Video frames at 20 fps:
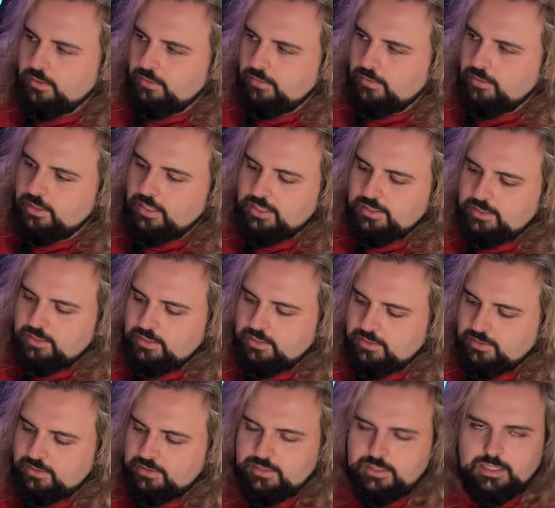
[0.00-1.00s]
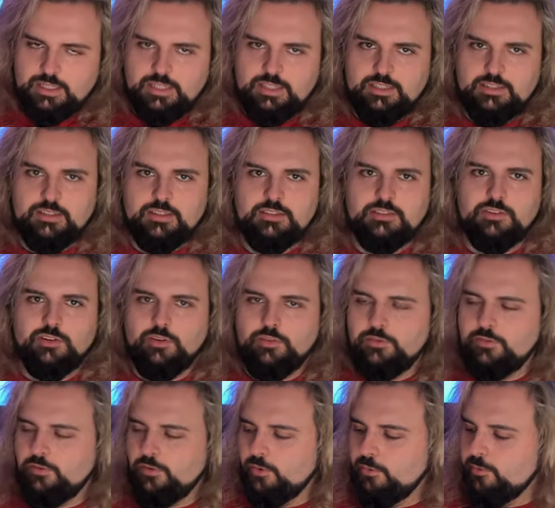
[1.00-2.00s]
And as you can see, it's got a
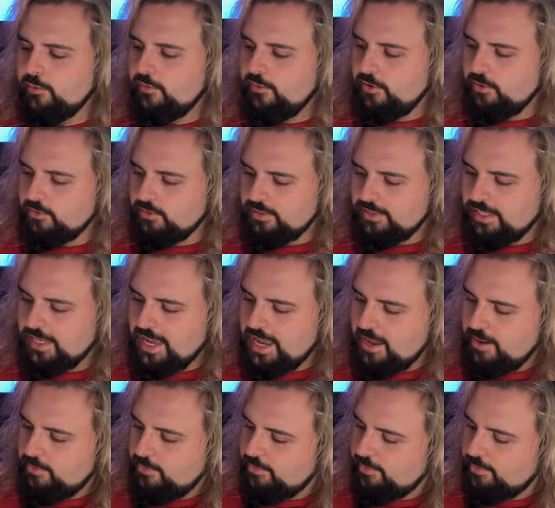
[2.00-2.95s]
full fox tail.